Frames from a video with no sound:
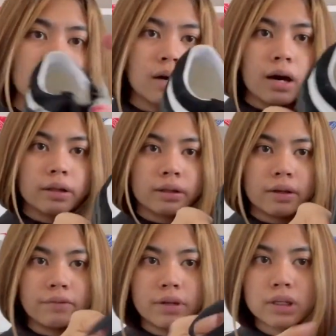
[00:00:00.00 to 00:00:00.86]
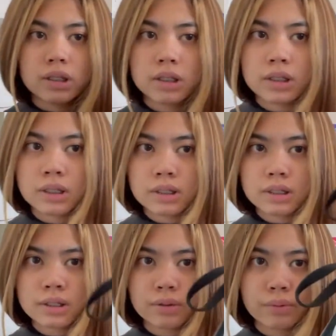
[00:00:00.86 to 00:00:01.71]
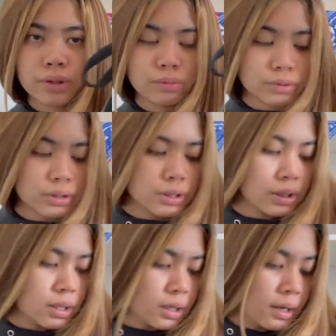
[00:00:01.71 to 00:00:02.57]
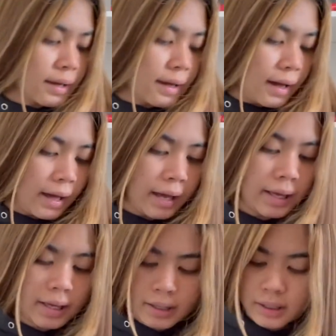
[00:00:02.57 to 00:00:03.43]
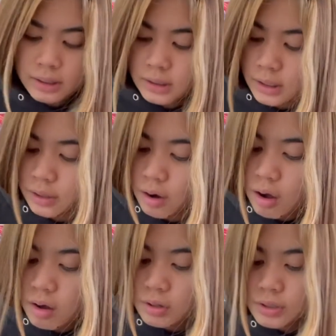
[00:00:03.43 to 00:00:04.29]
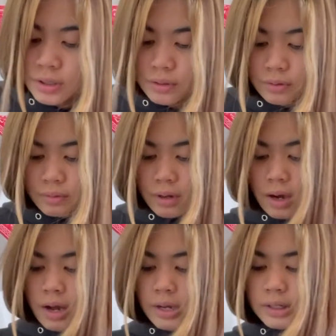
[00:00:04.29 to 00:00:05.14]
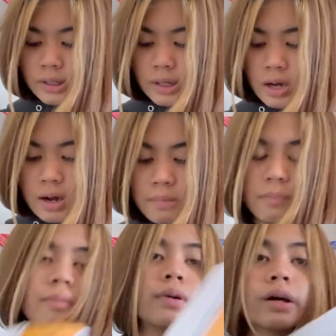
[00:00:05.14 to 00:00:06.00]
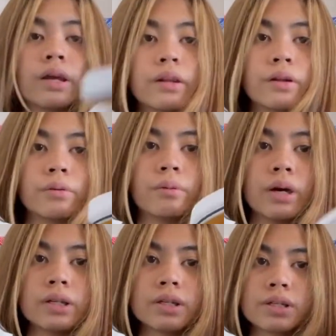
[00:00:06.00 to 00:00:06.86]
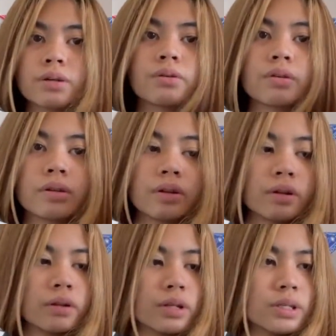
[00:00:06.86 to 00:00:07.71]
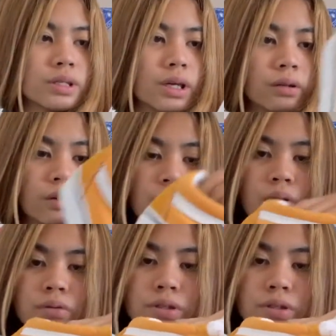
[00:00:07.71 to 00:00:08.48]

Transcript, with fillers: i love it so cute and I also got um, a yellow one. So this yellow old